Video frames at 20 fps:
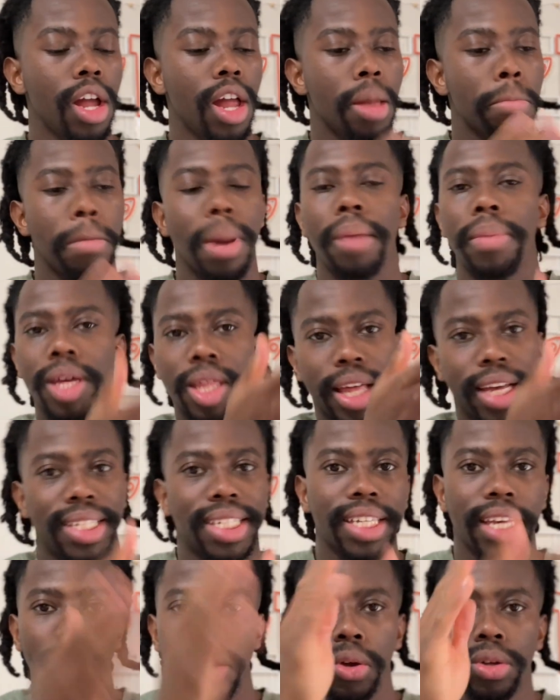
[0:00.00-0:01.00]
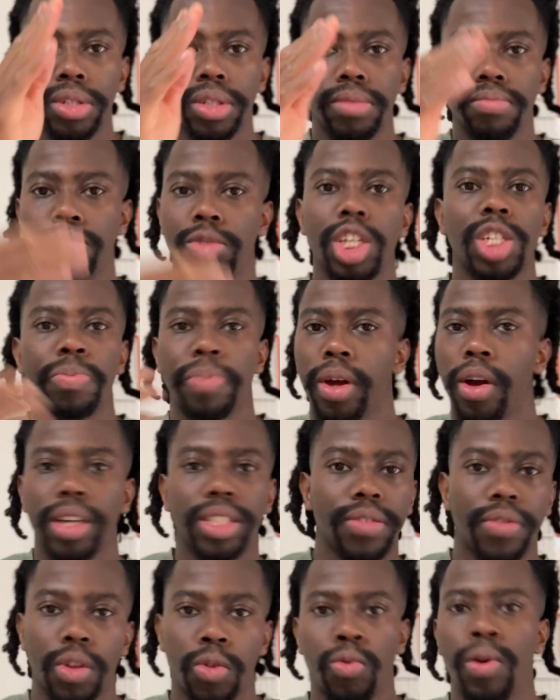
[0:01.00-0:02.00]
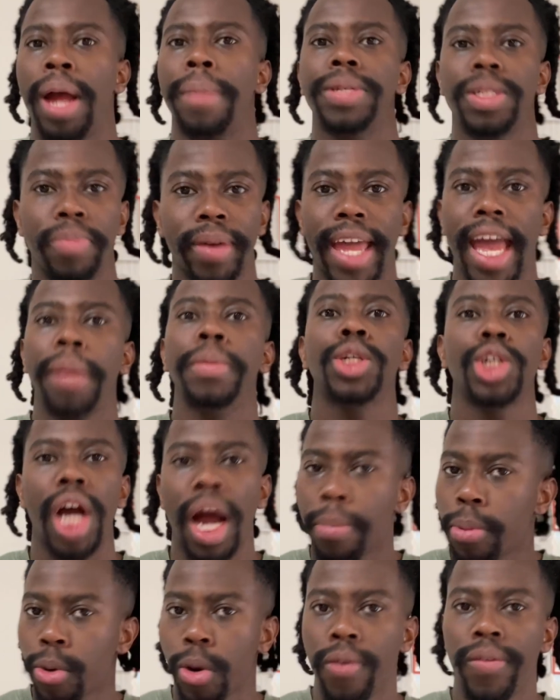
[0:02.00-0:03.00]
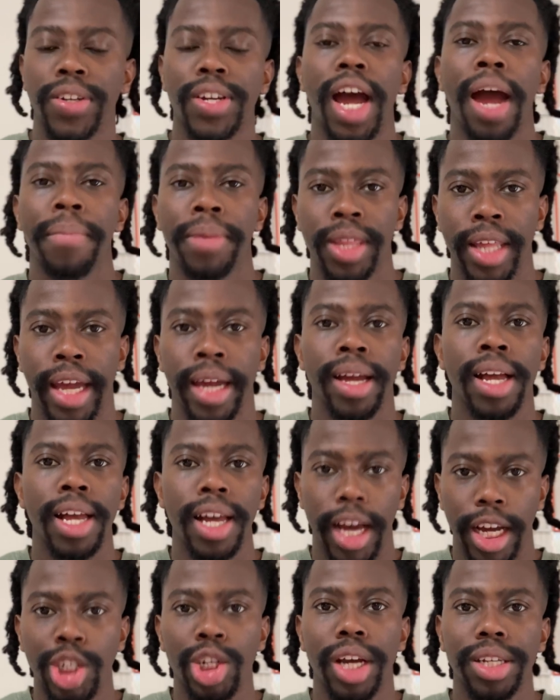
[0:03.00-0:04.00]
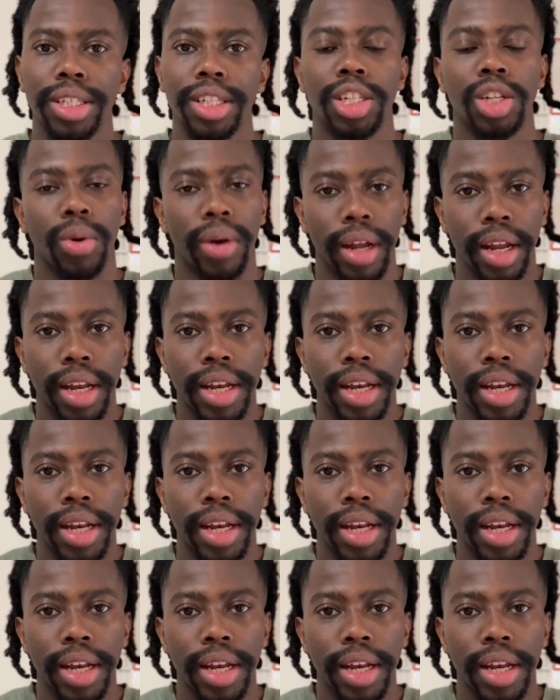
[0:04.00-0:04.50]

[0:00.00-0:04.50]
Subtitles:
maybe their skills, just because of the reps, became sharper over time and they adjusted to it.